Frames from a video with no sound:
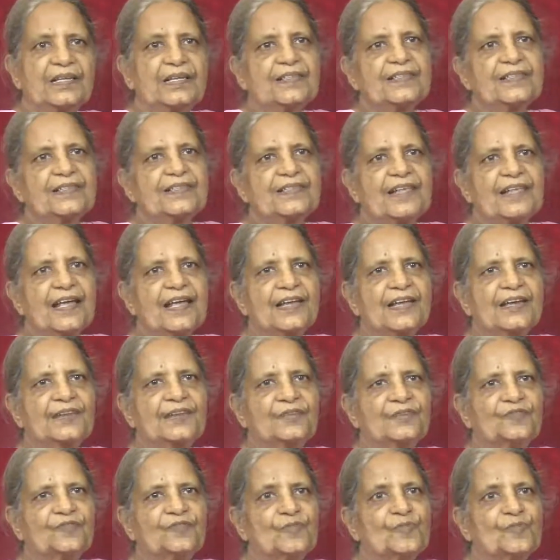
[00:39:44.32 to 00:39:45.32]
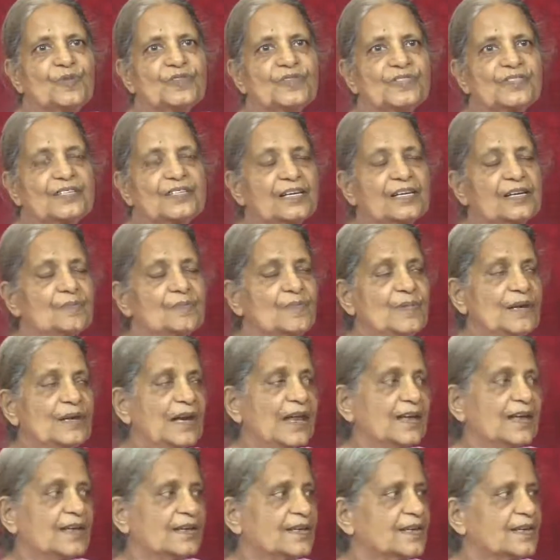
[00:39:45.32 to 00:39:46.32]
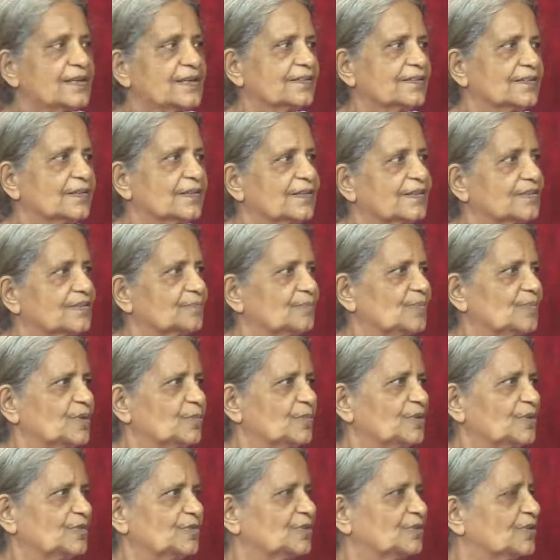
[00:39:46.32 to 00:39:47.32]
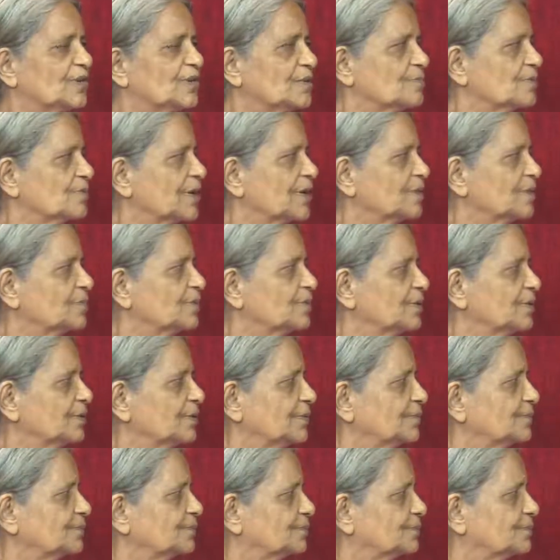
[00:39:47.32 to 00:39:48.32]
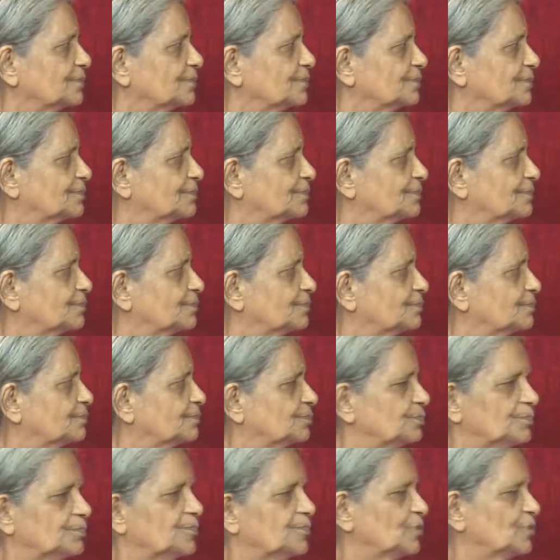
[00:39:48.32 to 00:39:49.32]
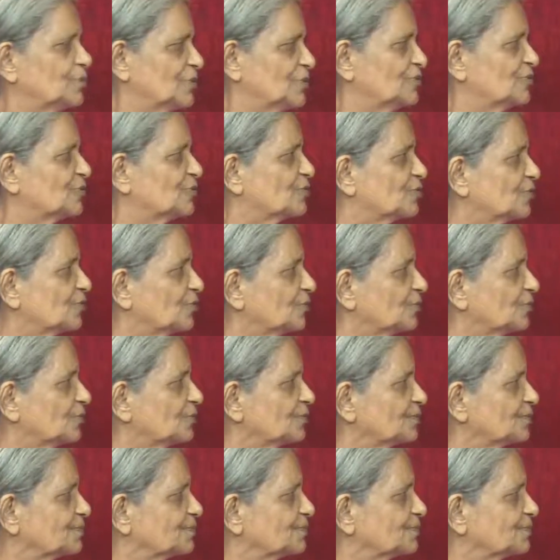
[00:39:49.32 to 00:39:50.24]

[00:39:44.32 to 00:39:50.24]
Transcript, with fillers: inside we may still be liking people should admire me people should know